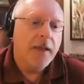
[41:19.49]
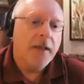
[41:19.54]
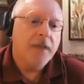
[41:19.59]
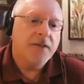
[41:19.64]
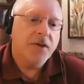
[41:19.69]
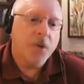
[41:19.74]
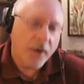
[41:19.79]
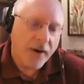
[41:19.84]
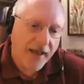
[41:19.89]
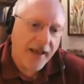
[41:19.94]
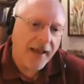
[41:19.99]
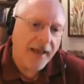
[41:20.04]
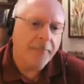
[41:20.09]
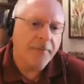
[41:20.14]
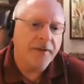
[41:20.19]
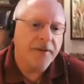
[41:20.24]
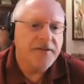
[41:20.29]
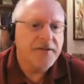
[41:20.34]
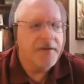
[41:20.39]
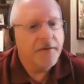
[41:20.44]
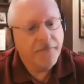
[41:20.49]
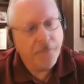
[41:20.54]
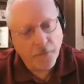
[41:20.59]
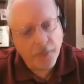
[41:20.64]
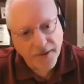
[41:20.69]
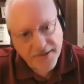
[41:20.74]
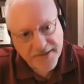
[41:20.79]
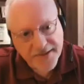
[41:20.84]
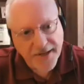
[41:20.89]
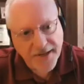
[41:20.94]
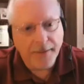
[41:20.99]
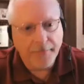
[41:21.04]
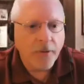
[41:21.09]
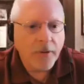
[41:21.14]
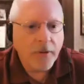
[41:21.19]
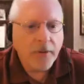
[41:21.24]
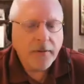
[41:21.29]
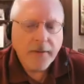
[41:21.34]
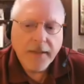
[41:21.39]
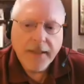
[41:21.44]
So, what happens, for
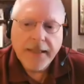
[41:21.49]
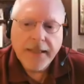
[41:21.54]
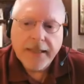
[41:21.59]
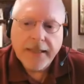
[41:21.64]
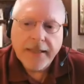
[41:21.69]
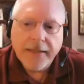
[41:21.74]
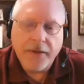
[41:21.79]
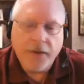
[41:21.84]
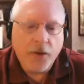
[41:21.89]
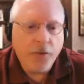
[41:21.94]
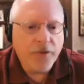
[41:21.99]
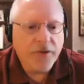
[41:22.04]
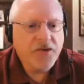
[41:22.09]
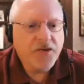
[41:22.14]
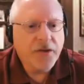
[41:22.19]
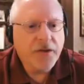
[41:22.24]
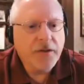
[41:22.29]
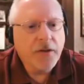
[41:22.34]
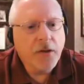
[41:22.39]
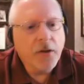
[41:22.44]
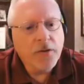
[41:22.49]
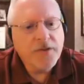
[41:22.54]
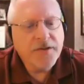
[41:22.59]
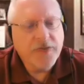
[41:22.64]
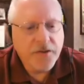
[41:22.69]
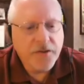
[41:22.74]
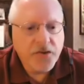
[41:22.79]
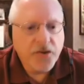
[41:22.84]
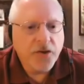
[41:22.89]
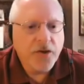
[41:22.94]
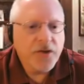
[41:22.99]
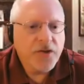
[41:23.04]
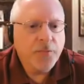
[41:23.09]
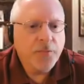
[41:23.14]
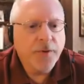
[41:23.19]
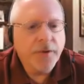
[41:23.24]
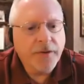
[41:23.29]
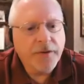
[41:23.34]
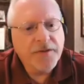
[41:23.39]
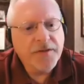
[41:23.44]
example, the Christian goes to church
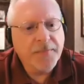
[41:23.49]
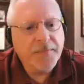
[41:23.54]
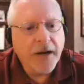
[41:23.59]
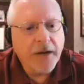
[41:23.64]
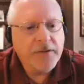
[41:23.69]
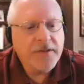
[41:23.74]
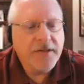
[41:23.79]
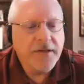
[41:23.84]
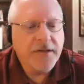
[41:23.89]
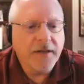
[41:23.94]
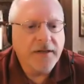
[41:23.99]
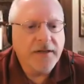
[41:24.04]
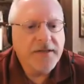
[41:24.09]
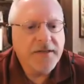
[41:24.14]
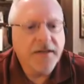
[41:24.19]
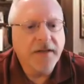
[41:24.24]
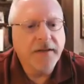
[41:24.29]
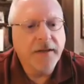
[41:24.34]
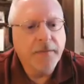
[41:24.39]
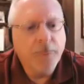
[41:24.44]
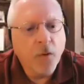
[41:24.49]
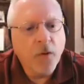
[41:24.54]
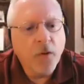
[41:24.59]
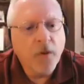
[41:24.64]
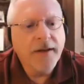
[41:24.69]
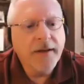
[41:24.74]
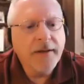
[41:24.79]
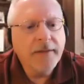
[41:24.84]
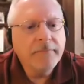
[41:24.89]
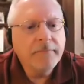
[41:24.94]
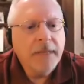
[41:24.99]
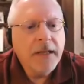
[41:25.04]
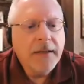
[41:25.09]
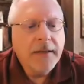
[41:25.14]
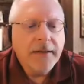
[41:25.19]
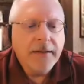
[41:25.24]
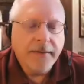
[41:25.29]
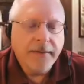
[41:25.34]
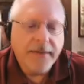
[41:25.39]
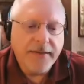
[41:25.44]
with their spouse on a Sunday morning.
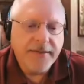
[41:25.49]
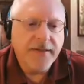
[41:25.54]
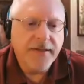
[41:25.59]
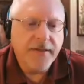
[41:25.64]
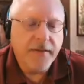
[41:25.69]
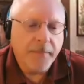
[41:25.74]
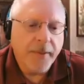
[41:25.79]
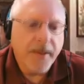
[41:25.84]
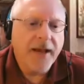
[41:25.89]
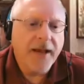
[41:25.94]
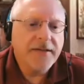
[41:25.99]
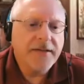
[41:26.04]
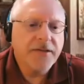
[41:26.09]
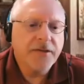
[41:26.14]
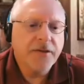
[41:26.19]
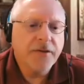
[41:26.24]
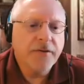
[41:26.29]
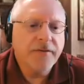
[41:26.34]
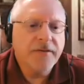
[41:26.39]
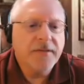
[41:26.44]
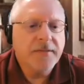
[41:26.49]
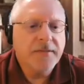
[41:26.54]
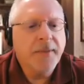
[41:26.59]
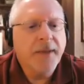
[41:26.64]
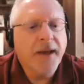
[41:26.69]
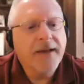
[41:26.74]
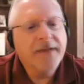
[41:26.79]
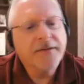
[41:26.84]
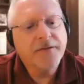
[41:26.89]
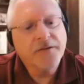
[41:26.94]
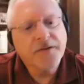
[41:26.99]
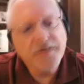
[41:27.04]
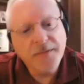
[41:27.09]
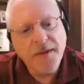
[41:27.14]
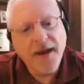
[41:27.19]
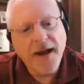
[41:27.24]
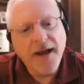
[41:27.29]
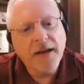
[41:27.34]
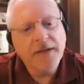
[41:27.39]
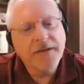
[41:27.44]
They see the pastor. This pastor
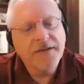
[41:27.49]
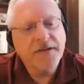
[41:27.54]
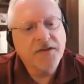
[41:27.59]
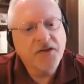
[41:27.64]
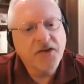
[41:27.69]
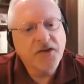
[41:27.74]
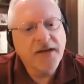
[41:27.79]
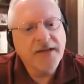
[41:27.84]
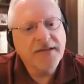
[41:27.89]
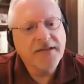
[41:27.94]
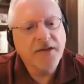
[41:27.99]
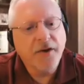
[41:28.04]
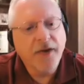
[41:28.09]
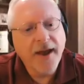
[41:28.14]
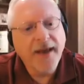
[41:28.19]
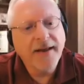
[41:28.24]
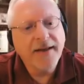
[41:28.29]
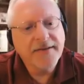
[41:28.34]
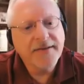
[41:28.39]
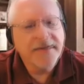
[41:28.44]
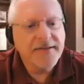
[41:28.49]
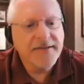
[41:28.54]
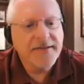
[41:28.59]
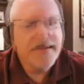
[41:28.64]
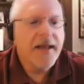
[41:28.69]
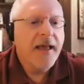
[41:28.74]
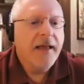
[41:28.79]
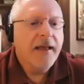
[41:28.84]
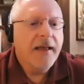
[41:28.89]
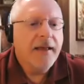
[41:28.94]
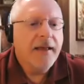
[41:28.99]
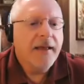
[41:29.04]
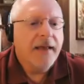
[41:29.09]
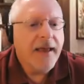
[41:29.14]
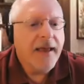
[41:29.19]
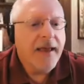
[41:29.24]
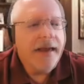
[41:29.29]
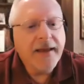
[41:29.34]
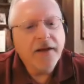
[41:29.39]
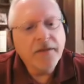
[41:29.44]
smiles and shakes their hand and says,
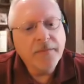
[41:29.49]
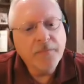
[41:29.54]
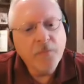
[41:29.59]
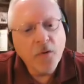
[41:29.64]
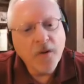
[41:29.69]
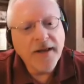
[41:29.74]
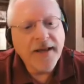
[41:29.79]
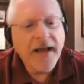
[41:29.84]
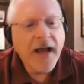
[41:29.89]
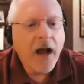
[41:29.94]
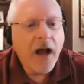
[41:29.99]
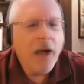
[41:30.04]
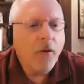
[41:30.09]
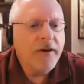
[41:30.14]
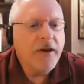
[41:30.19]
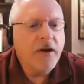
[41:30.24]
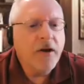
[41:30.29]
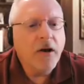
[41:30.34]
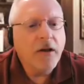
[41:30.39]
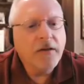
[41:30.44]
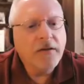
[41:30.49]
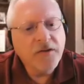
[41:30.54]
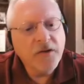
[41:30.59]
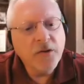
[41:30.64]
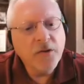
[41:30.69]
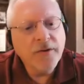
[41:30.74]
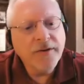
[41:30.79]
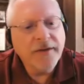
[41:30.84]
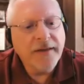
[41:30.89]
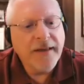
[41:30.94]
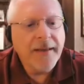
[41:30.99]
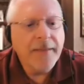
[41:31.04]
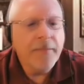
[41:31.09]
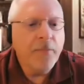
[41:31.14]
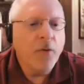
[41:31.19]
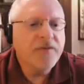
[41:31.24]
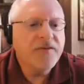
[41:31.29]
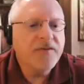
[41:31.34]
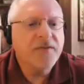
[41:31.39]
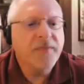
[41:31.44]
Hey, good morning. How are you all doing? And they
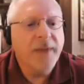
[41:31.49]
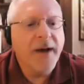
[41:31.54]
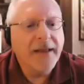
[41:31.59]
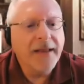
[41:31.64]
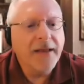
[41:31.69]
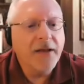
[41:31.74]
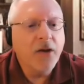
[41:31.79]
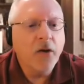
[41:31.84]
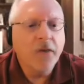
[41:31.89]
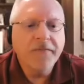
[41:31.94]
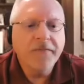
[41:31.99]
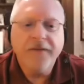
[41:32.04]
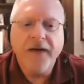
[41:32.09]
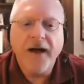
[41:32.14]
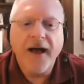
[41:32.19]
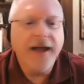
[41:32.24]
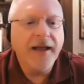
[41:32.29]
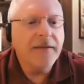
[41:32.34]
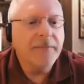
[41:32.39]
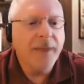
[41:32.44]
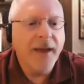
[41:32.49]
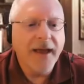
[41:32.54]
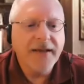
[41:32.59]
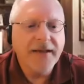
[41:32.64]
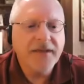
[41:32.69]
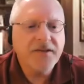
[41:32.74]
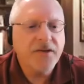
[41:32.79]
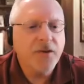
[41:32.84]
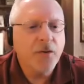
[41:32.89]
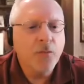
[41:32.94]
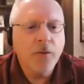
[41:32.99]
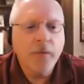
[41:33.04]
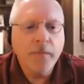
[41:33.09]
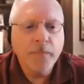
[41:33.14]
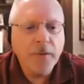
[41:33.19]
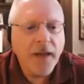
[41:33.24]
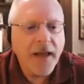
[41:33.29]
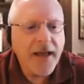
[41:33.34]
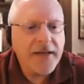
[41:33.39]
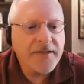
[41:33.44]
both smile and go, Fine, Pastor, we're
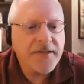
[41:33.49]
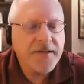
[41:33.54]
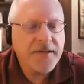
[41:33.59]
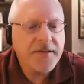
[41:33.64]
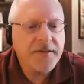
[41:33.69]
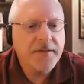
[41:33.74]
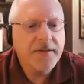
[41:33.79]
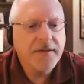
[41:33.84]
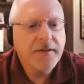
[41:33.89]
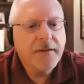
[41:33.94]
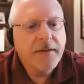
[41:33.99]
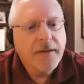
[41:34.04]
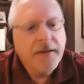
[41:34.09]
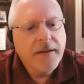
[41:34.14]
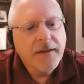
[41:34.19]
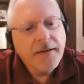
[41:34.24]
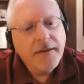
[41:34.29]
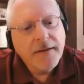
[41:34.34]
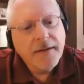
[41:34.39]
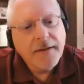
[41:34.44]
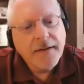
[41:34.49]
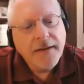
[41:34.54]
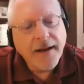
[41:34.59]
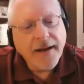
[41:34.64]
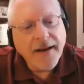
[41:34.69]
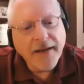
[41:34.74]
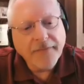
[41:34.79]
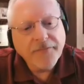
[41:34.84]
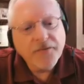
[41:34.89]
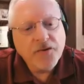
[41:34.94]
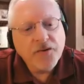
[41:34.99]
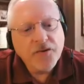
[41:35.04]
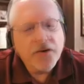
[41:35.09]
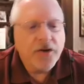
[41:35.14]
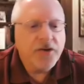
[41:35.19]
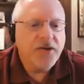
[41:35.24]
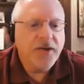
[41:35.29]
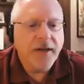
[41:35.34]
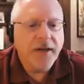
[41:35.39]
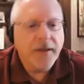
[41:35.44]
blessed. And after
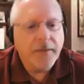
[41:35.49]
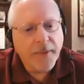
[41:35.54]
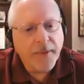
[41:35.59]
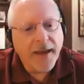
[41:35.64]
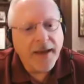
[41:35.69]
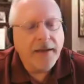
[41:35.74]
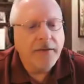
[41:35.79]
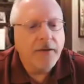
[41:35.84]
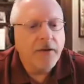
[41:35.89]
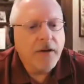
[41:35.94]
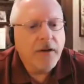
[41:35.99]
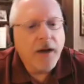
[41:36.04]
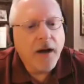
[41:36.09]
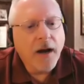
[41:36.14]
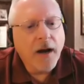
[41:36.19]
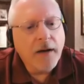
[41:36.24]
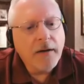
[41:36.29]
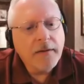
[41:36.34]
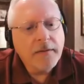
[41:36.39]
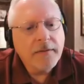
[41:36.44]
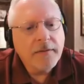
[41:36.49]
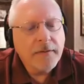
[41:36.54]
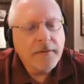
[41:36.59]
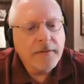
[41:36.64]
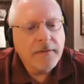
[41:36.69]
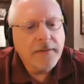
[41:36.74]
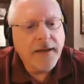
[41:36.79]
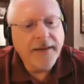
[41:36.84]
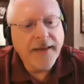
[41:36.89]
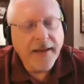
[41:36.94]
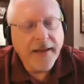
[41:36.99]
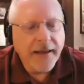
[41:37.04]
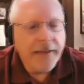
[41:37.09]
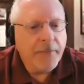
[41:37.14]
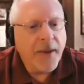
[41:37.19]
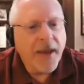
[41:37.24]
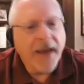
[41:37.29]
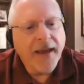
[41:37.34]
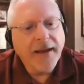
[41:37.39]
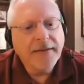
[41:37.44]
church, they get back in their car and they get
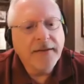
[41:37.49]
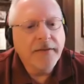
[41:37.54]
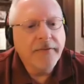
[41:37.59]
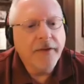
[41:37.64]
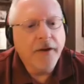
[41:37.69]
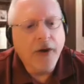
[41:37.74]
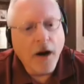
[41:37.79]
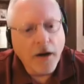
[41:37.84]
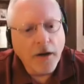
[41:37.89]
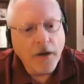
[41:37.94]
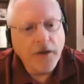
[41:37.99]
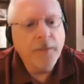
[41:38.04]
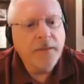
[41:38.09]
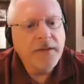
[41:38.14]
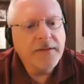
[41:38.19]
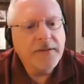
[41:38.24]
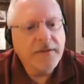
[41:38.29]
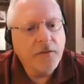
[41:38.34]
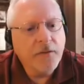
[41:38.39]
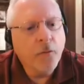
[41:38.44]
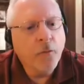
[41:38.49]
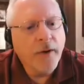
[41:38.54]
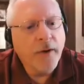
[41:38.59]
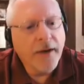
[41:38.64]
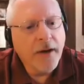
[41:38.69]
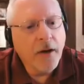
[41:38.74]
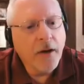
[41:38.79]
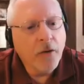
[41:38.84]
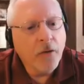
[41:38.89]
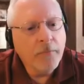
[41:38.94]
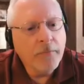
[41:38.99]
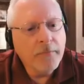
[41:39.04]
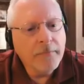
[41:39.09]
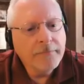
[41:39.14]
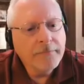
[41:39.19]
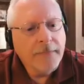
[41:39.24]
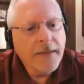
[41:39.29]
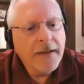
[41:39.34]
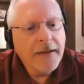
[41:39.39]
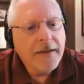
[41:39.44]
back into their argument on the way home
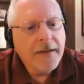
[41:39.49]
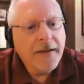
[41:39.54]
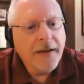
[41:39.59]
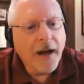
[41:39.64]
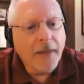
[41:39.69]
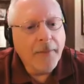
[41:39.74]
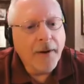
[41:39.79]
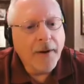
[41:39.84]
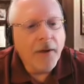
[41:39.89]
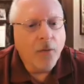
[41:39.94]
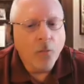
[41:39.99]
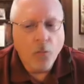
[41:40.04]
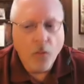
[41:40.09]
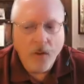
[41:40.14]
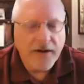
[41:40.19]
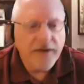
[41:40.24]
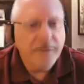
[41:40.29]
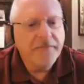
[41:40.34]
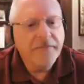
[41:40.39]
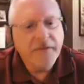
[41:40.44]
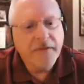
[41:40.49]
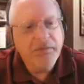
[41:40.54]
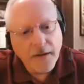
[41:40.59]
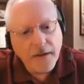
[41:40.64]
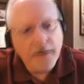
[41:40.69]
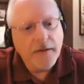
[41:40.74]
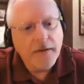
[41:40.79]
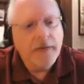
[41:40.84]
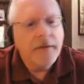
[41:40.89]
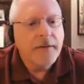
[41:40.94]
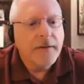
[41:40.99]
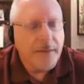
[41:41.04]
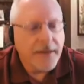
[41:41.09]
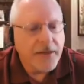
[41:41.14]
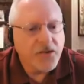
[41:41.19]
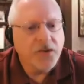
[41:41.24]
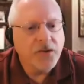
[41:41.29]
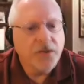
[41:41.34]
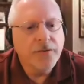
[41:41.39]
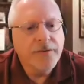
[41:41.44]
about one of their
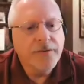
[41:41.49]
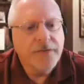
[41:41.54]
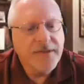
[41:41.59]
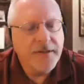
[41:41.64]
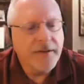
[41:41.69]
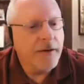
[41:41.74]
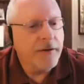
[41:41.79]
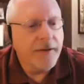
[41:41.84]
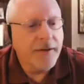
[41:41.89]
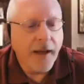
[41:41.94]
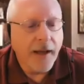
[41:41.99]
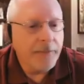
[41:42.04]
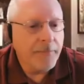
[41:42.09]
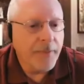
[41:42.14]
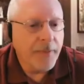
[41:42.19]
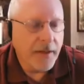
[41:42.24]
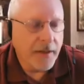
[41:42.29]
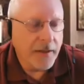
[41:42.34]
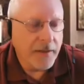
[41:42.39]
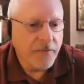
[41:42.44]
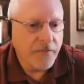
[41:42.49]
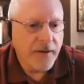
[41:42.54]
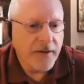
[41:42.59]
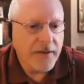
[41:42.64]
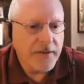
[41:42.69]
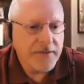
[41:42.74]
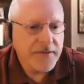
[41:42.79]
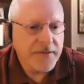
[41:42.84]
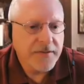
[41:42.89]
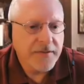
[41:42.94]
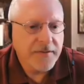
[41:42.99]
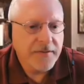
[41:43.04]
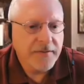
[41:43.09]
issues that are not being addressed.